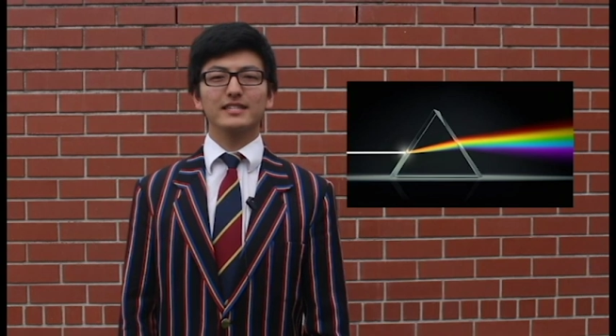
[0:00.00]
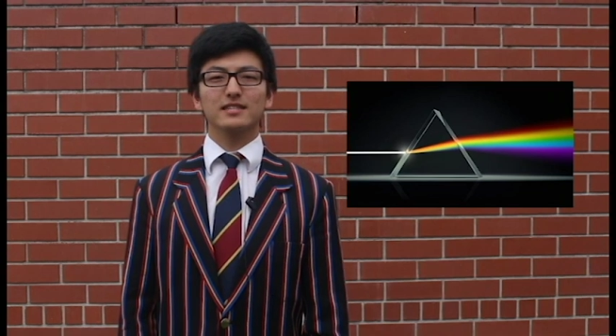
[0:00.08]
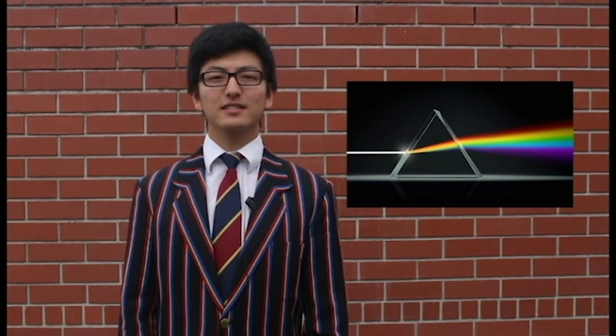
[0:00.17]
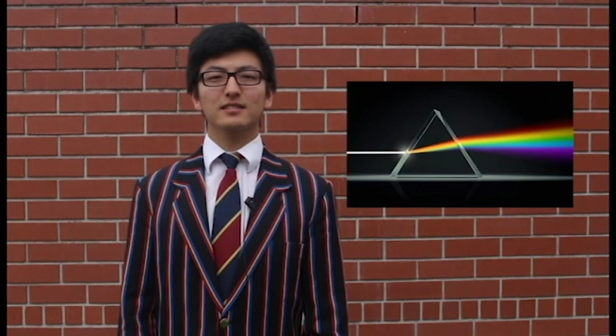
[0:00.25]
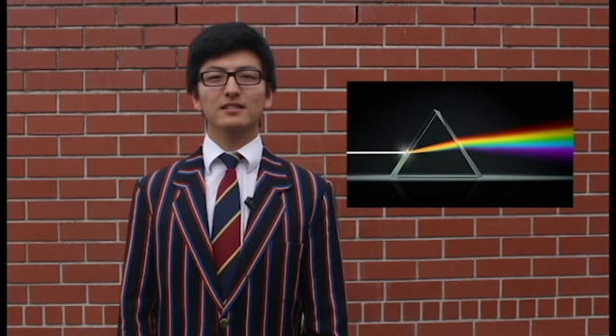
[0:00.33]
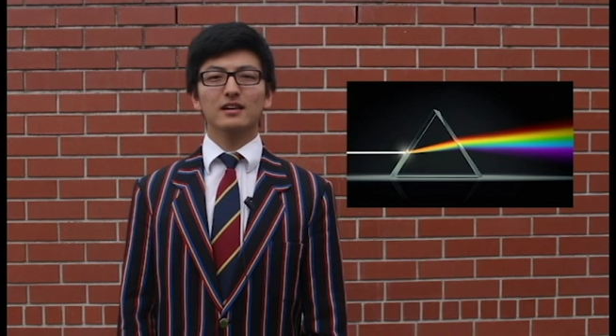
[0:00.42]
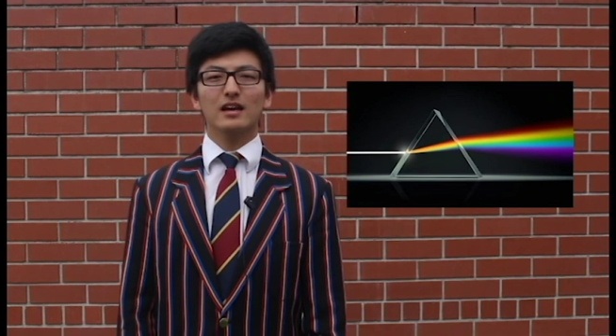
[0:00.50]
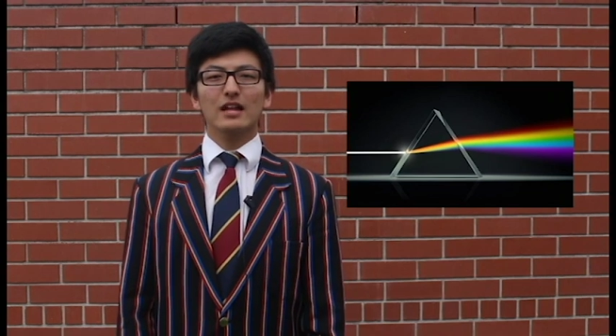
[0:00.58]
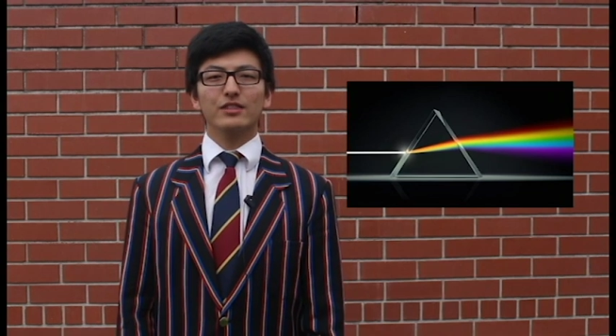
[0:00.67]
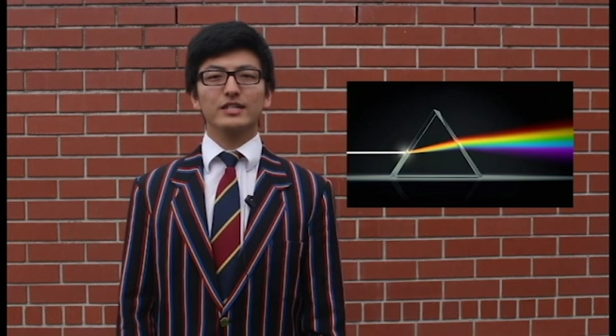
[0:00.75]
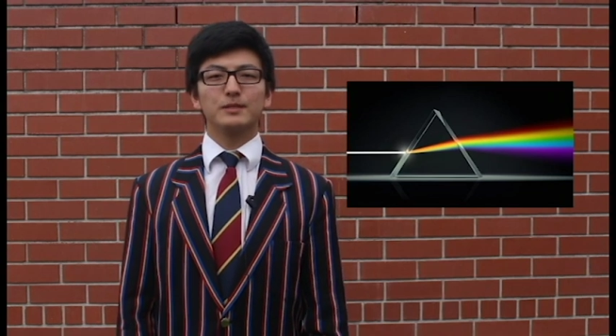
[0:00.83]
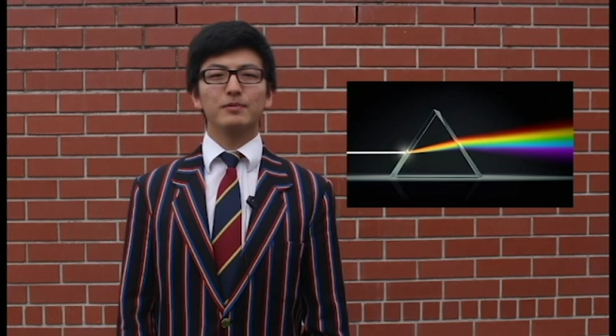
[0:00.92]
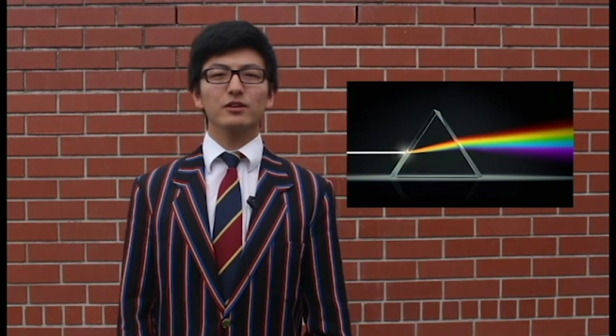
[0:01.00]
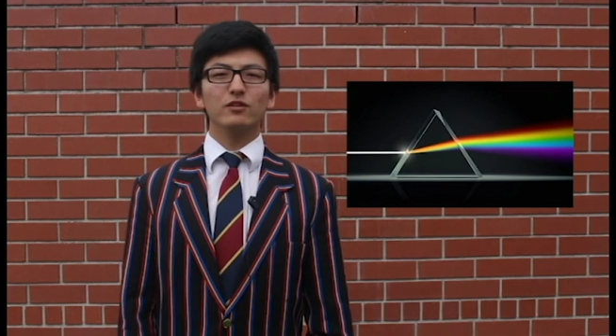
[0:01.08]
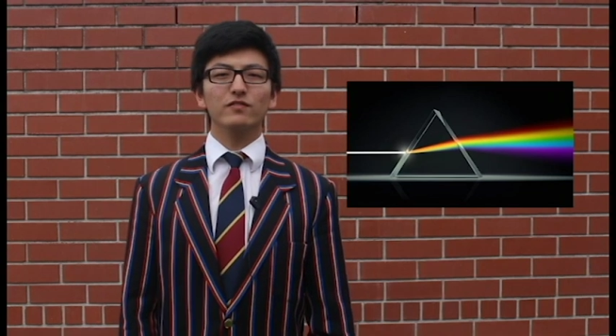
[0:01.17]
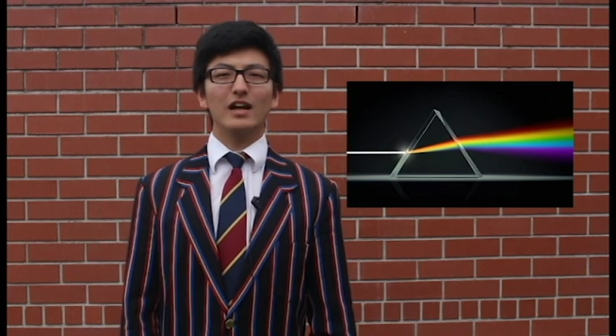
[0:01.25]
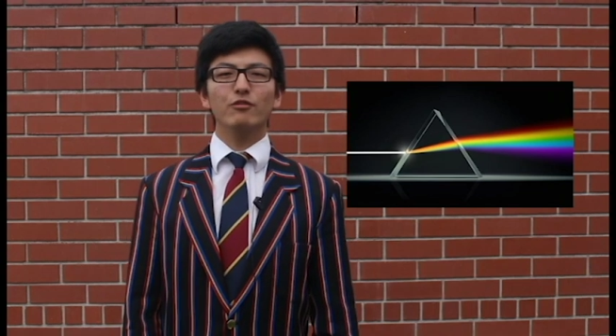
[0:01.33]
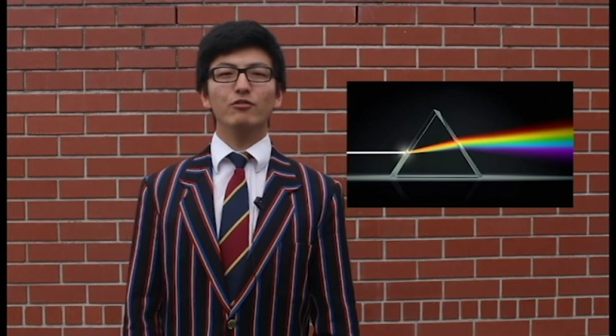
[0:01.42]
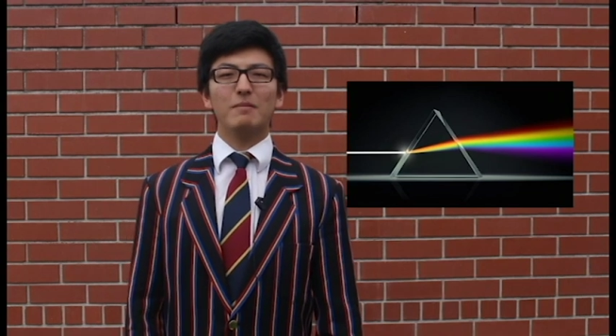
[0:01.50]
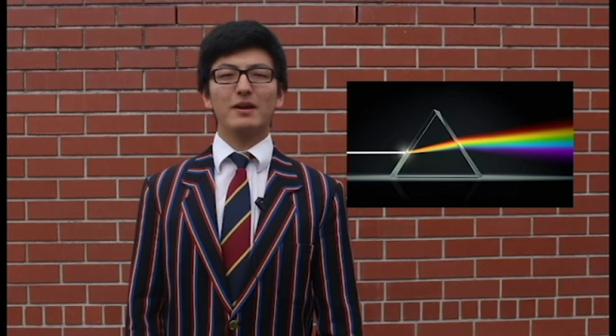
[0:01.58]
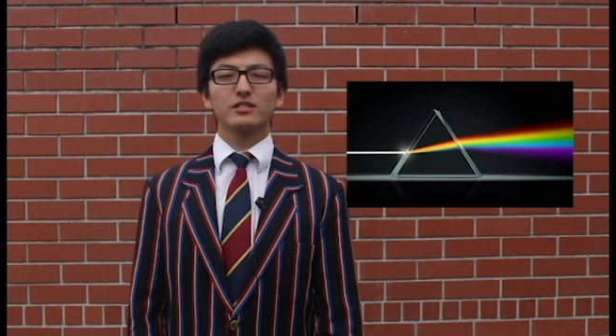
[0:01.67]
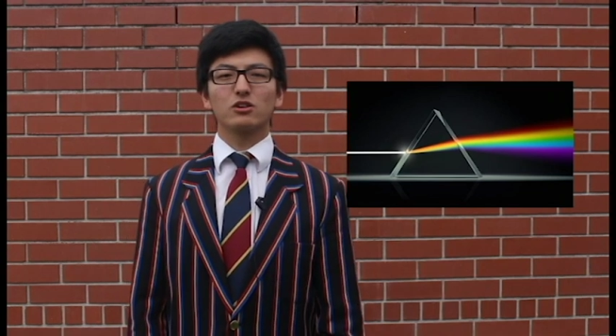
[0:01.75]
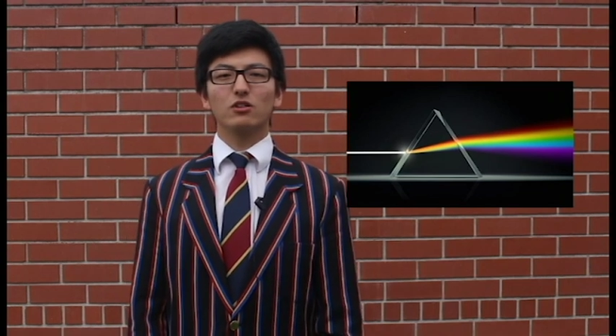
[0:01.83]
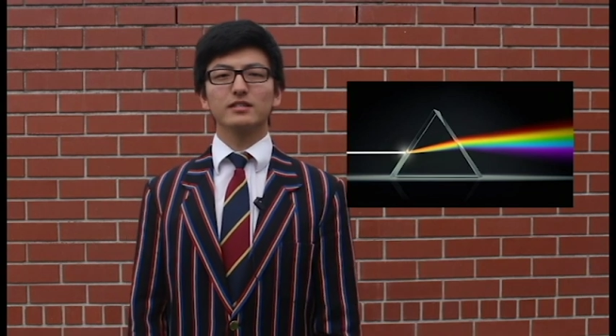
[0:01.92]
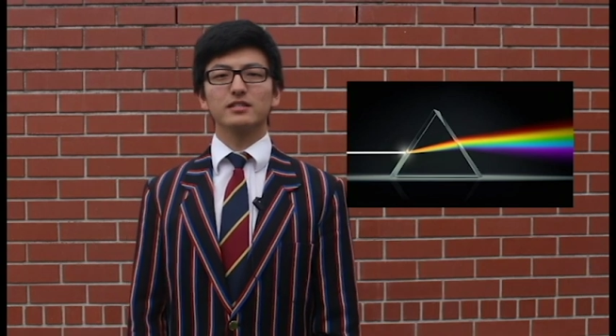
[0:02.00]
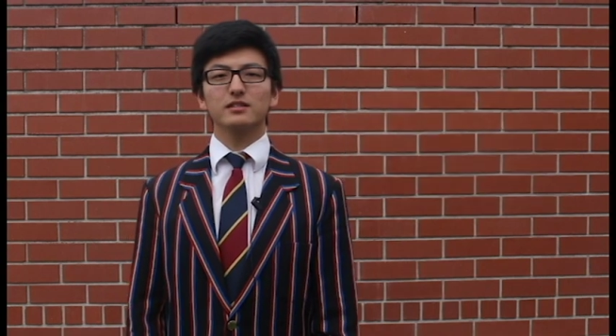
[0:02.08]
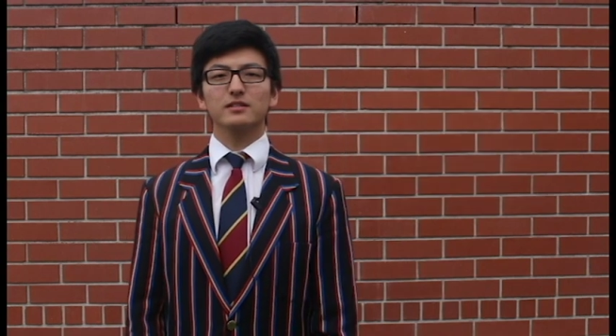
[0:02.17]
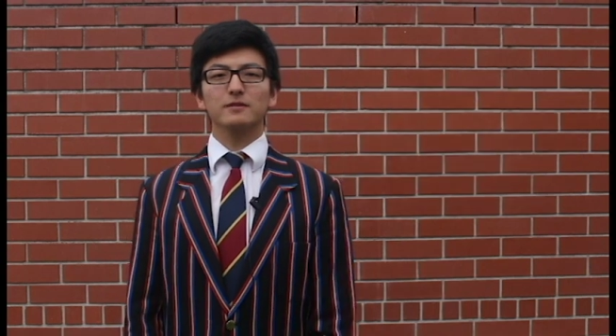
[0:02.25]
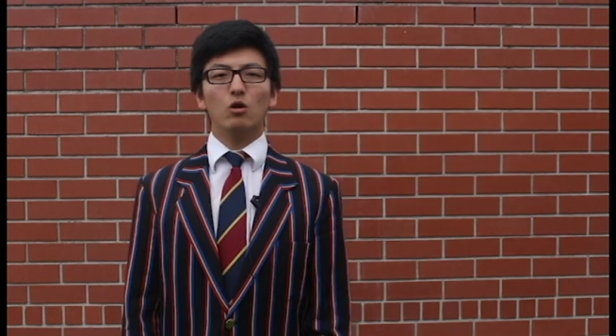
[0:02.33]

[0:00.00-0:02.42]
in, the speed of light remains constant.